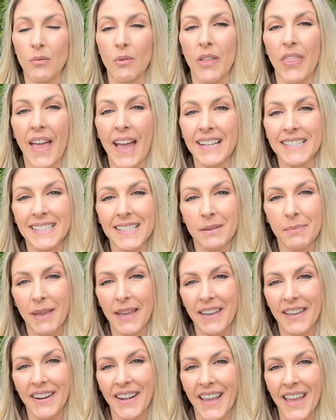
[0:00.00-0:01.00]
Well, that's
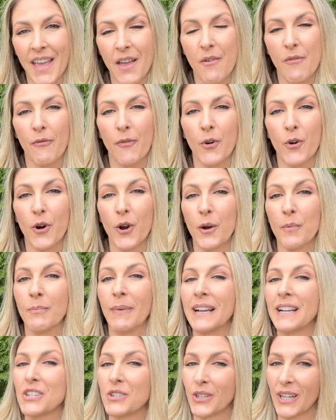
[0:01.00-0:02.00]
about it for
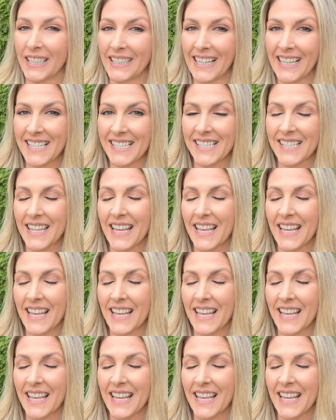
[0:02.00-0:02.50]
my trellis.